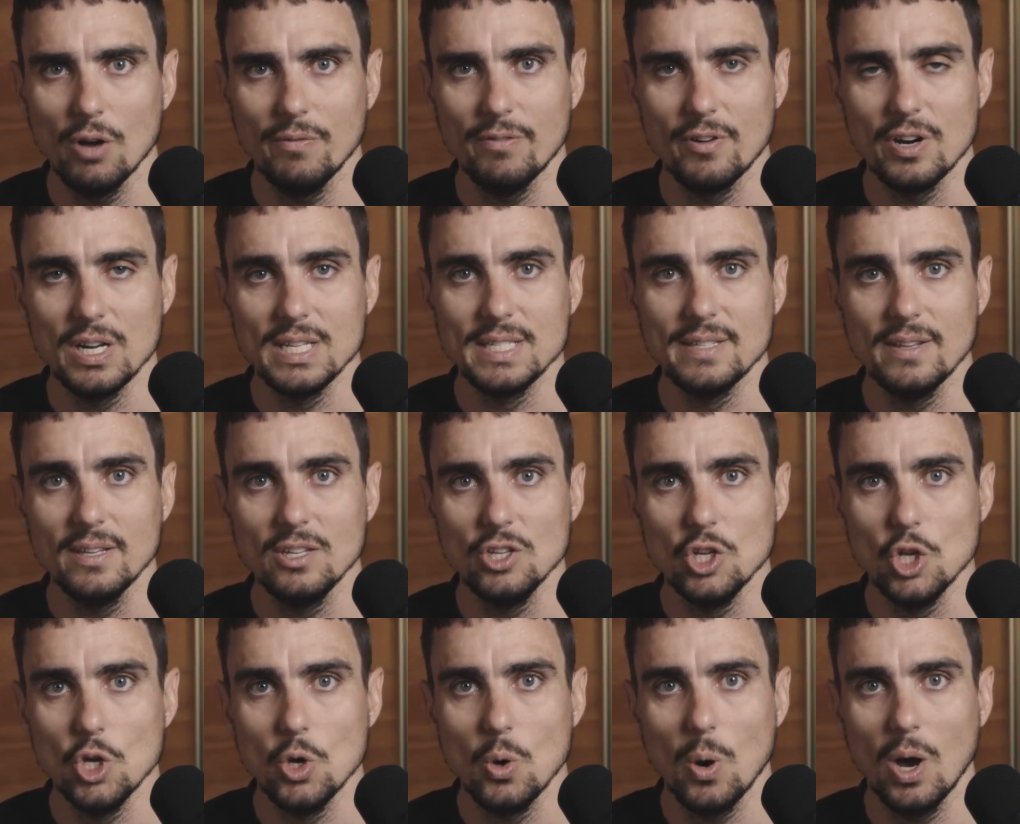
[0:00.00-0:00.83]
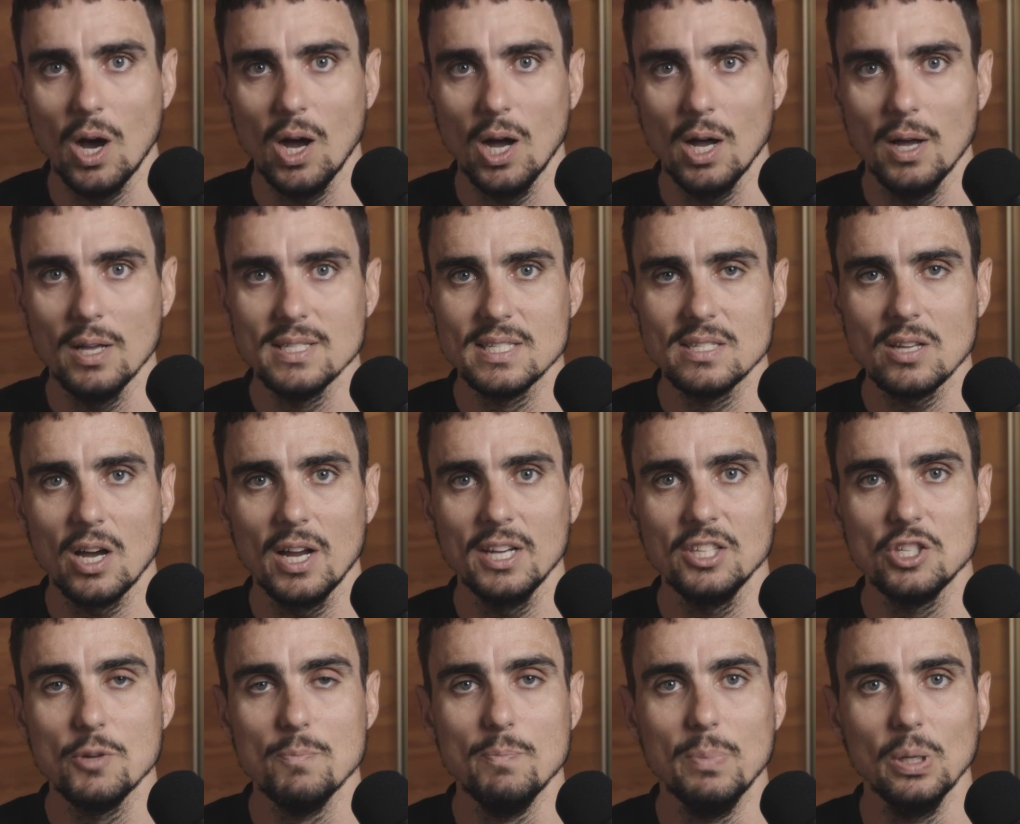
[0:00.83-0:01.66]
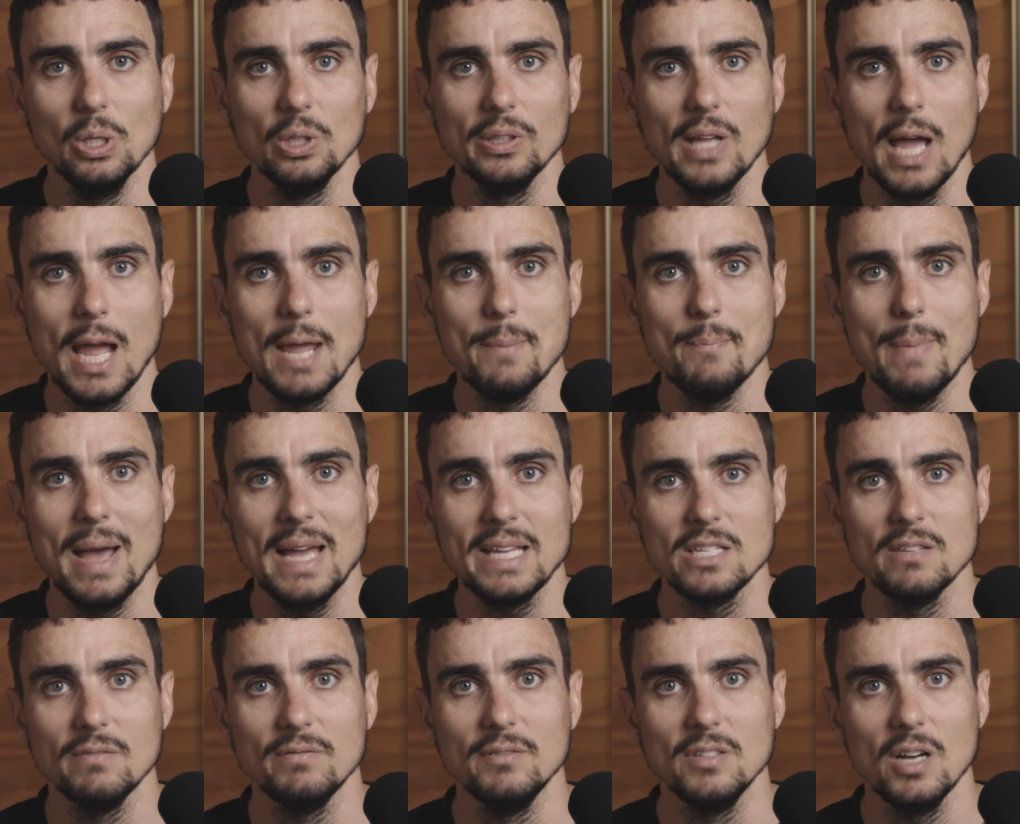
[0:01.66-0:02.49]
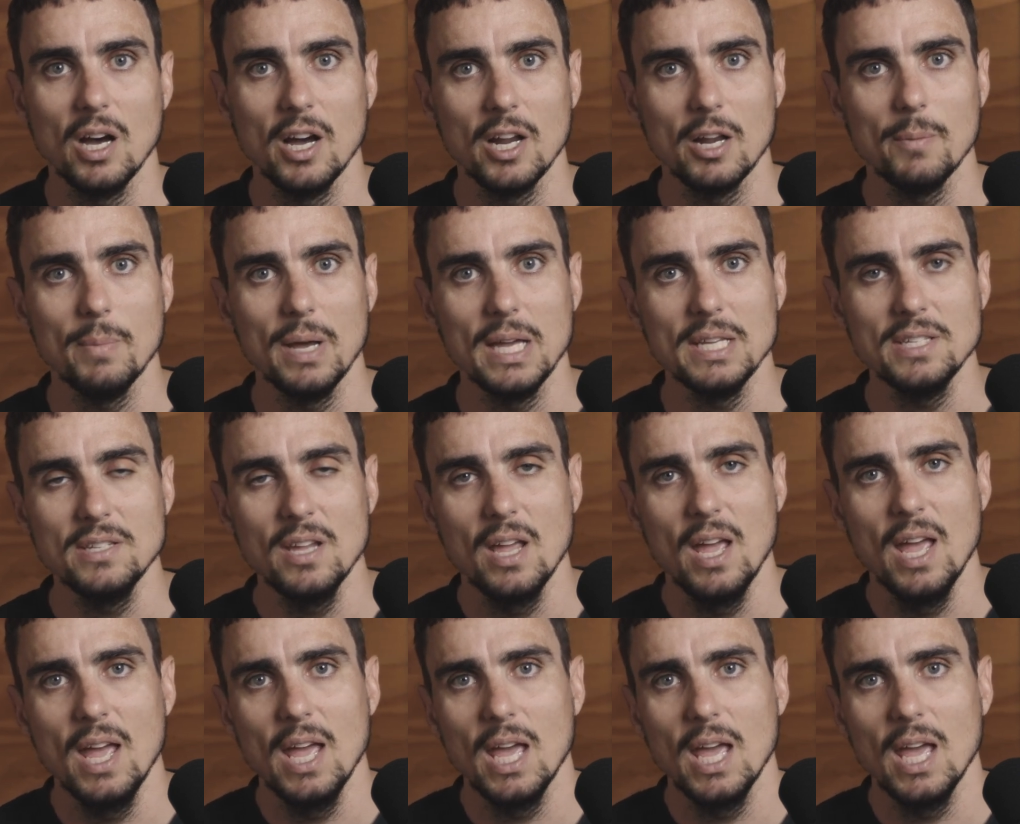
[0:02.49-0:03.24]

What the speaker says: offer is that you are starting to build a massive database.